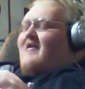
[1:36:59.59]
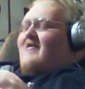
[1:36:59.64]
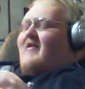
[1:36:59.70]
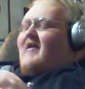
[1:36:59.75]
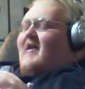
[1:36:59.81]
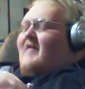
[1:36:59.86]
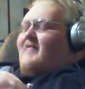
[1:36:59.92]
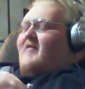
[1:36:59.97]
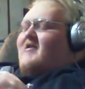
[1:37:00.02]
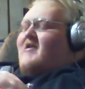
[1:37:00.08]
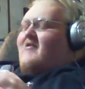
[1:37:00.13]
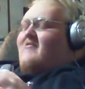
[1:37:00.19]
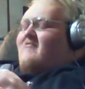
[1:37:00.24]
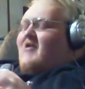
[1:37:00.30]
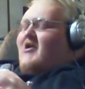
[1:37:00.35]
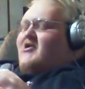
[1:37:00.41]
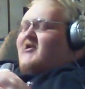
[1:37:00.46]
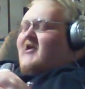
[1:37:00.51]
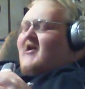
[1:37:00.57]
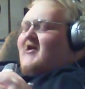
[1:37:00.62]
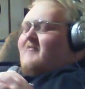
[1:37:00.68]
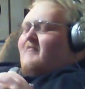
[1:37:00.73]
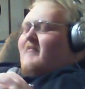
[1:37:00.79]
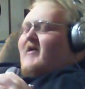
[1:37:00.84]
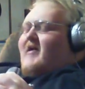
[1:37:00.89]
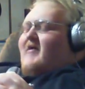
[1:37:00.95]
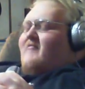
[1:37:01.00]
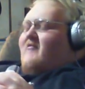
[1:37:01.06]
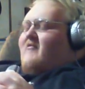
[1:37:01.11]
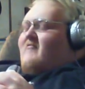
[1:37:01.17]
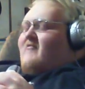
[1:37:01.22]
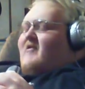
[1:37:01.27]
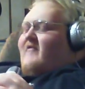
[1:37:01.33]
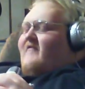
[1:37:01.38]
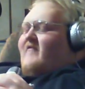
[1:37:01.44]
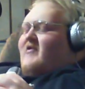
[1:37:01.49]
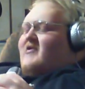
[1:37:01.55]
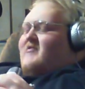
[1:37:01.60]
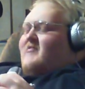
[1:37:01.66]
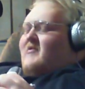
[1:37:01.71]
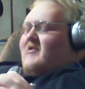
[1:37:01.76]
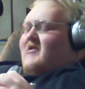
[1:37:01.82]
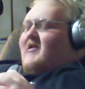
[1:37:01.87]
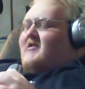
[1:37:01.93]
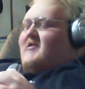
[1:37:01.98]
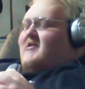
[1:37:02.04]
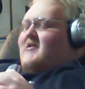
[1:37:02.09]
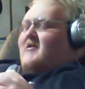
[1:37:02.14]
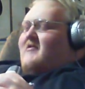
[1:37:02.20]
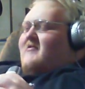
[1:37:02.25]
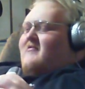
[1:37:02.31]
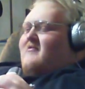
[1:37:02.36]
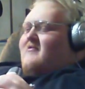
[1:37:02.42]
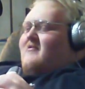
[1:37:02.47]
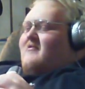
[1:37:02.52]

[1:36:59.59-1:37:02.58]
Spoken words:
Like, I'm going to rush out and buy one when it first released, though.